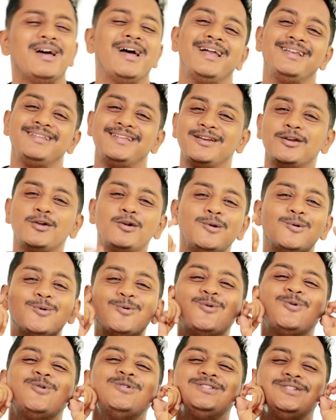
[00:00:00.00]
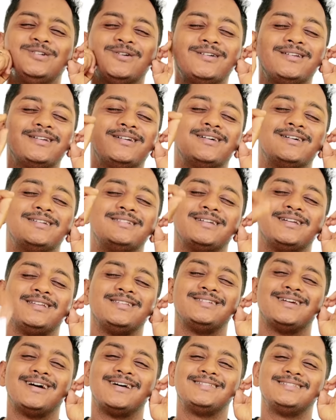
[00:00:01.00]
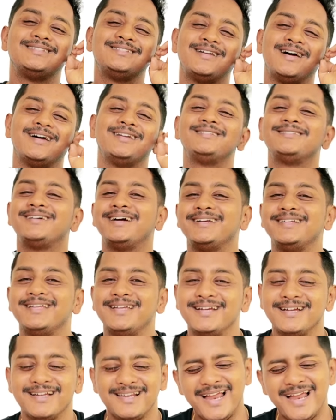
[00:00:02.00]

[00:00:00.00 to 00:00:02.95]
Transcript: And then close your ears and just start writing.